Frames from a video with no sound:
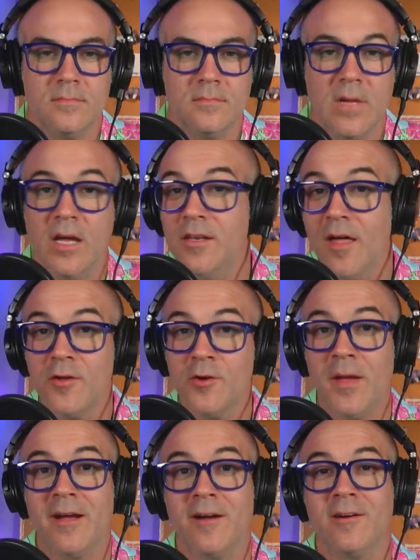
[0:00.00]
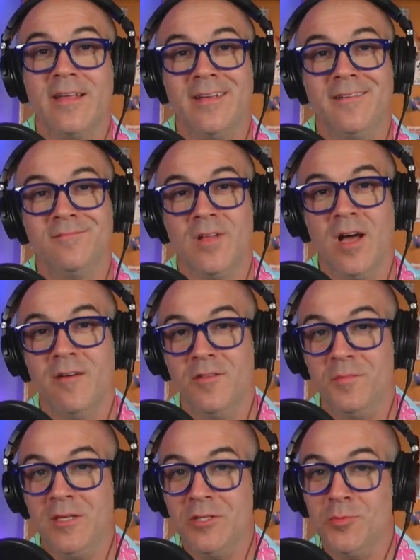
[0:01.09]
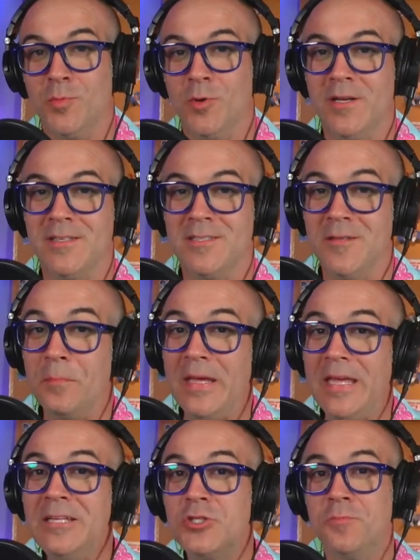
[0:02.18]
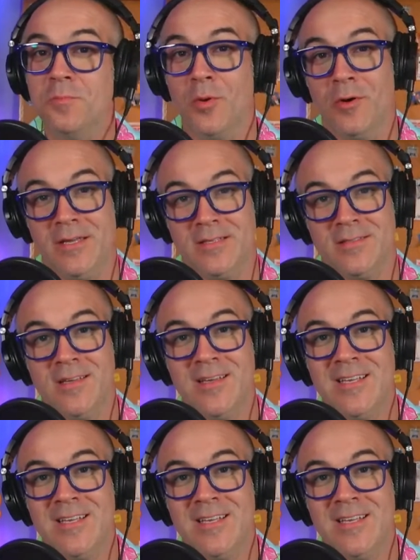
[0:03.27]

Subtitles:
Another parody of the Beach Boys, the Peach Boys,